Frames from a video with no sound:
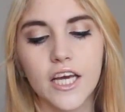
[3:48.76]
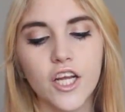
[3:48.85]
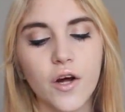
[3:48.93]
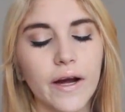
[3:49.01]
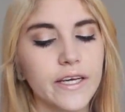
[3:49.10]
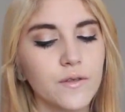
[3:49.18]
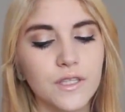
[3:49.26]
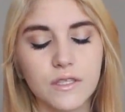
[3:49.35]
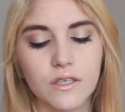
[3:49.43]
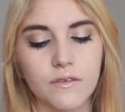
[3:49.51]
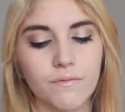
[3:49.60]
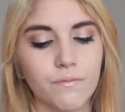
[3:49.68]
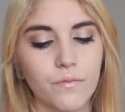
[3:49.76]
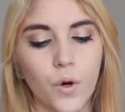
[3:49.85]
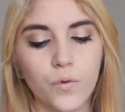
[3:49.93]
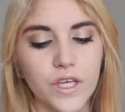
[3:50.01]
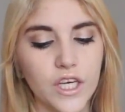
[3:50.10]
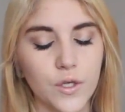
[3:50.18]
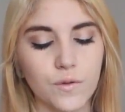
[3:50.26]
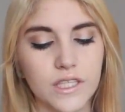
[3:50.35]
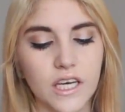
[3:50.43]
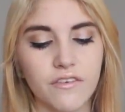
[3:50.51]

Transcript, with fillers: you know, I used to only use